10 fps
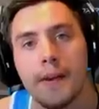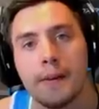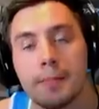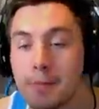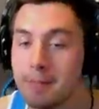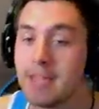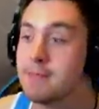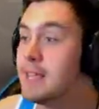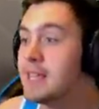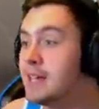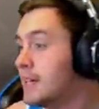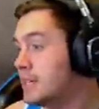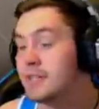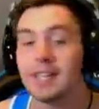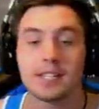But maybe
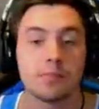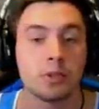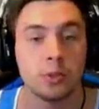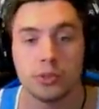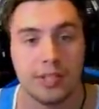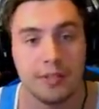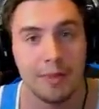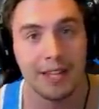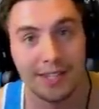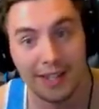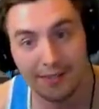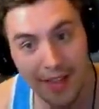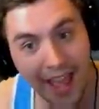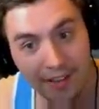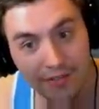you can get some cool teammates that
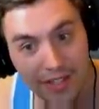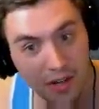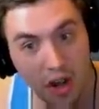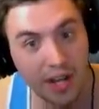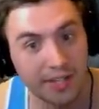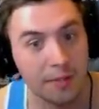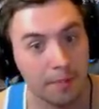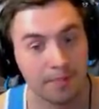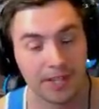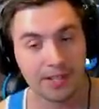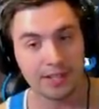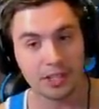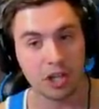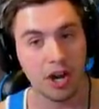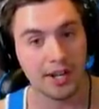have this awesome
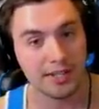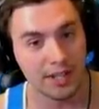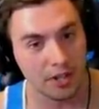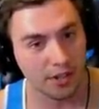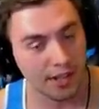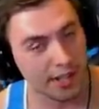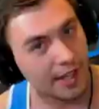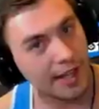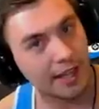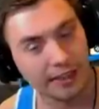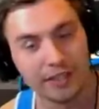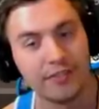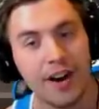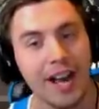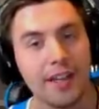god-tier uh,
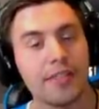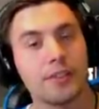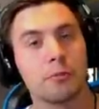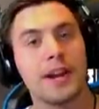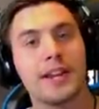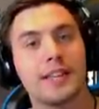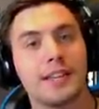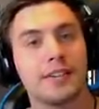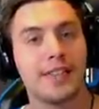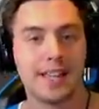Leviathan raiding gear that